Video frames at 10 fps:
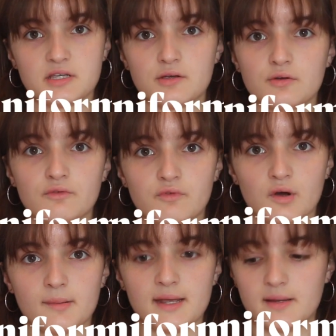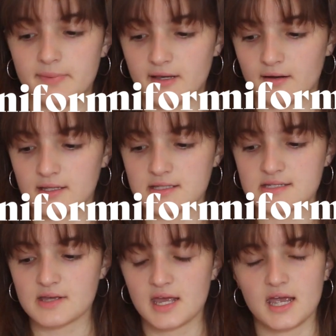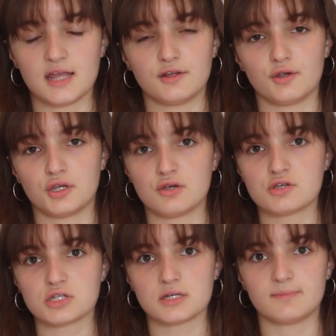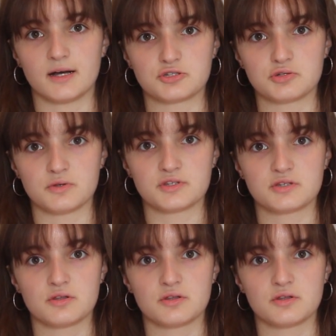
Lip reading: uniform in appearance, and they're usually pustules.